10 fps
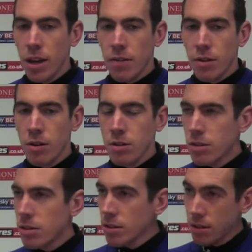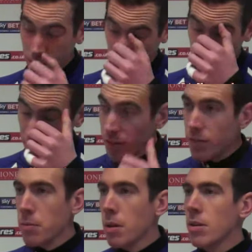Yeah, of course, it's every
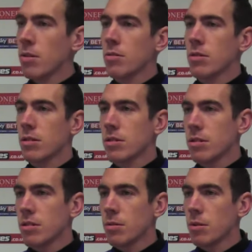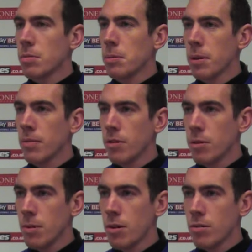footballer knows it's you want to be playing
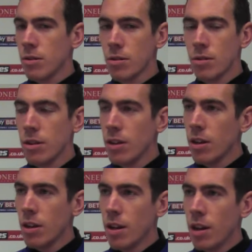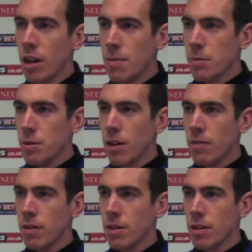football, so I'm no
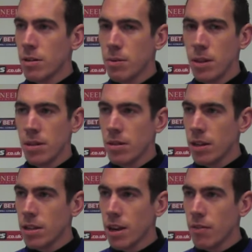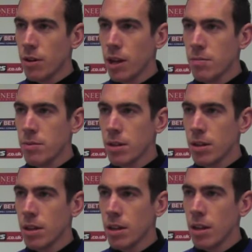different, and it's been nice to get a few games.